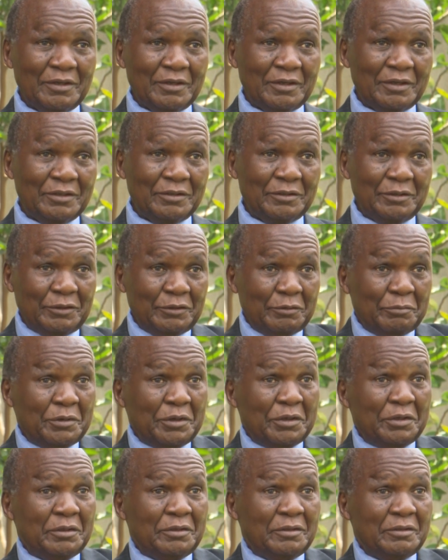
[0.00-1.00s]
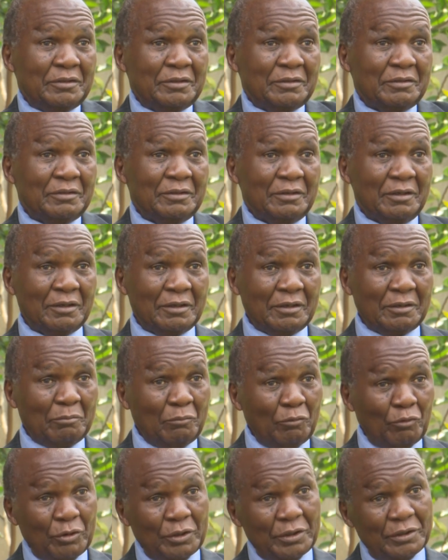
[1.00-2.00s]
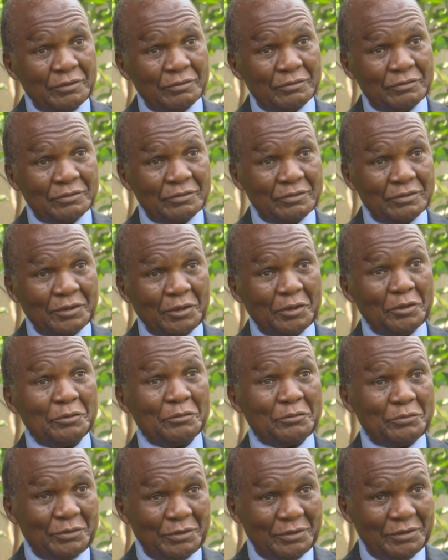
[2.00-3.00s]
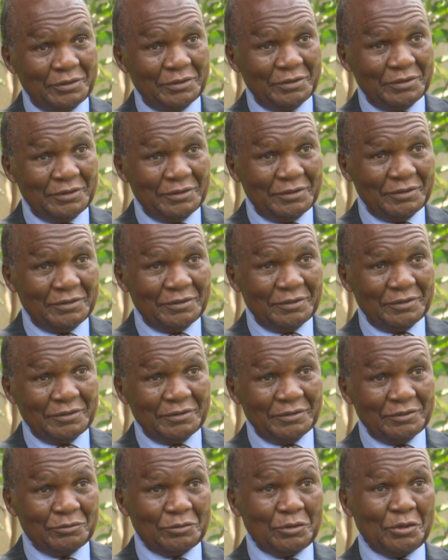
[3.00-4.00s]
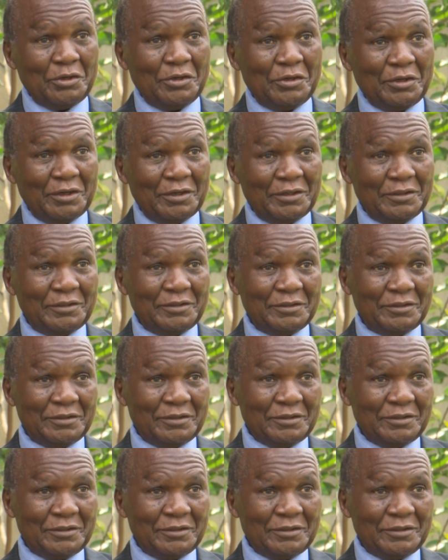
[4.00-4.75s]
and remain more or less healthy generally. Okay.